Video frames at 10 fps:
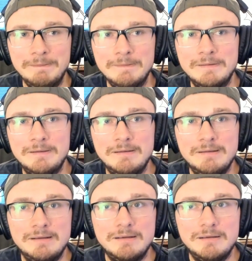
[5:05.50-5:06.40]

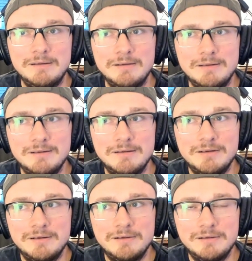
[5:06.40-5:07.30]
[no speech]